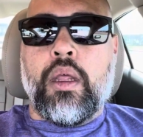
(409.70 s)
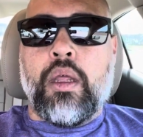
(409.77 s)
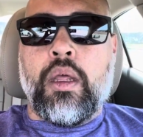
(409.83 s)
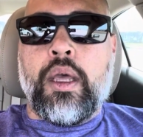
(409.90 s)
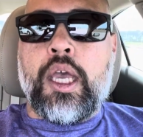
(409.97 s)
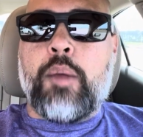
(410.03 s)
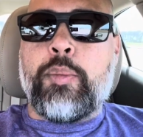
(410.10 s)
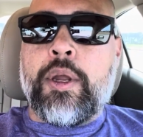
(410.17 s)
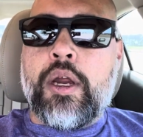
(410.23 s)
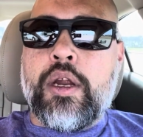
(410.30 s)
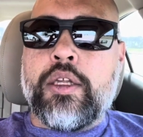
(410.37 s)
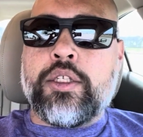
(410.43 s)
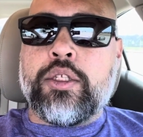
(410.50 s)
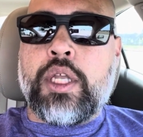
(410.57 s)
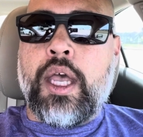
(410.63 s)
Hey
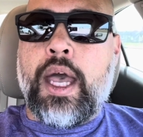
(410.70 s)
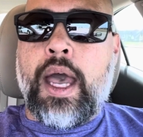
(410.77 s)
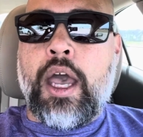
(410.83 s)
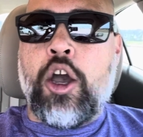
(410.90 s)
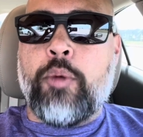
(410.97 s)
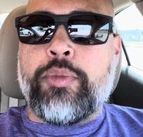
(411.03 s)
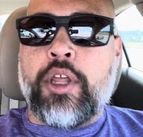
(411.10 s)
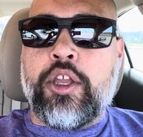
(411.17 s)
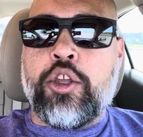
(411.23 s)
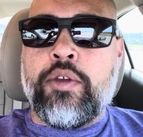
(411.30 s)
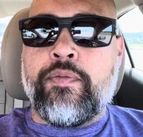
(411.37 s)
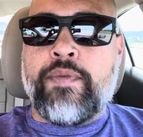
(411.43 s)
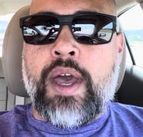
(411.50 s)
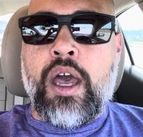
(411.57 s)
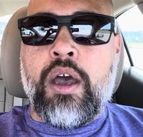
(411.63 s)
parents, I hope that you
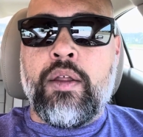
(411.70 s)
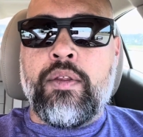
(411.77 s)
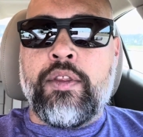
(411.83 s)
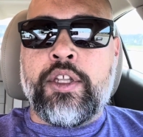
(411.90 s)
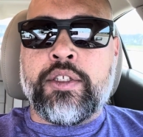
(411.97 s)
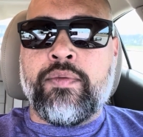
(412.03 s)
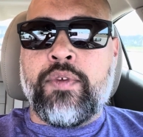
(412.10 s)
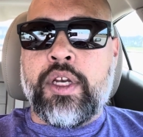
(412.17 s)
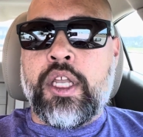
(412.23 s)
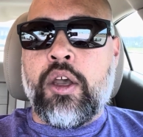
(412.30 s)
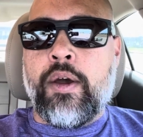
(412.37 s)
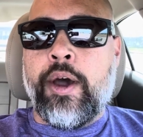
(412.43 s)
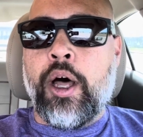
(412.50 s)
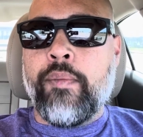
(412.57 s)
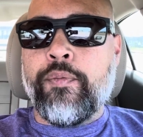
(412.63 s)
found this
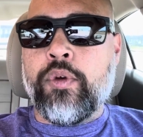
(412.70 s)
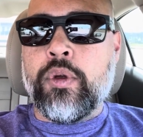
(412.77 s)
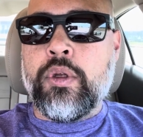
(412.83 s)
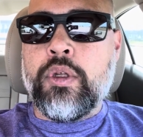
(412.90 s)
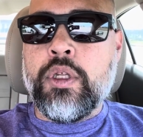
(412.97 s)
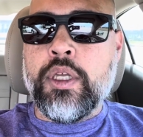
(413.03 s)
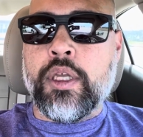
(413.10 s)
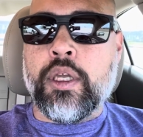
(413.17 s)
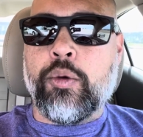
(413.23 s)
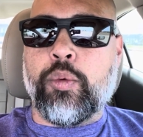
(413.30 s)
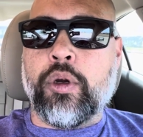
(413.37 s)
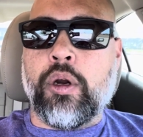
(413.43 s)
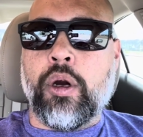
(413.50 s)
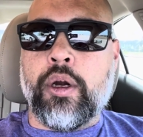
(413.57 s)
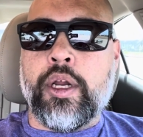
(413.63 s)
video helpful
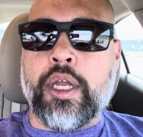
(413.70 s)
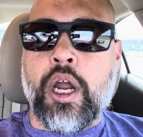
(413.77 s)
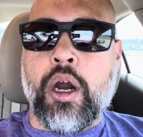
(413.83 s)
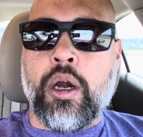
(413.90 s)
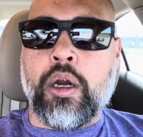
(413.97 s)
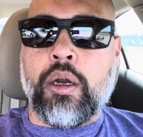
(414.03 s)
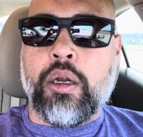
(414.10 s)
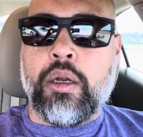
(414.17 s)
regarding our